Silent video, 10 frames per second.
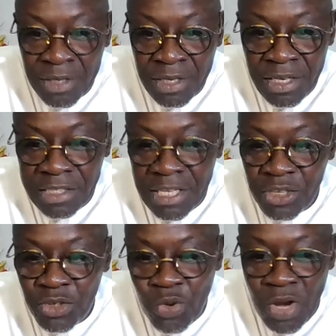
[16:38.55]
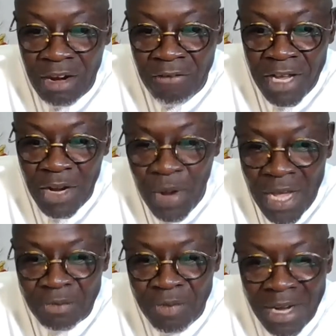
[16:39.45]
He says, you are a very
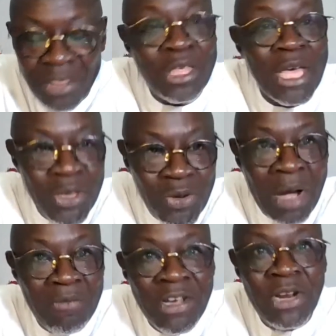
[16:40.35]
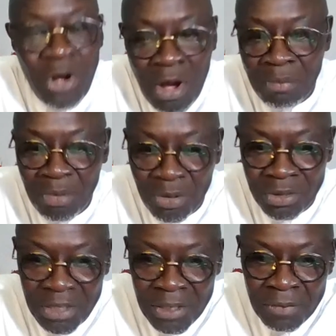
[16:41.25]
wise man. Thank you. I'm very
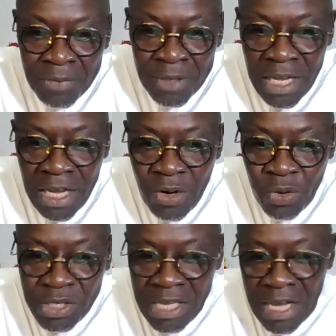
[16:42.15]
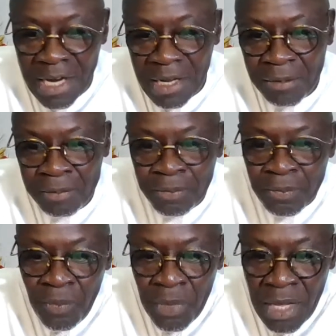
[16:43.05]
humbled, Luciana.
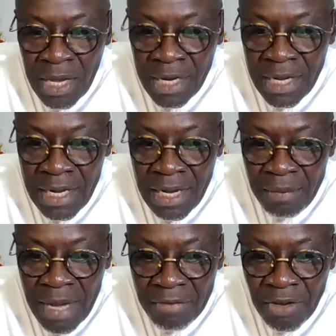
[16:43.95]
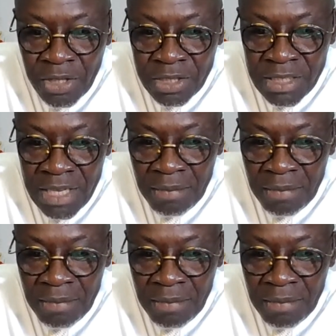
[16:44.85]
And then I've got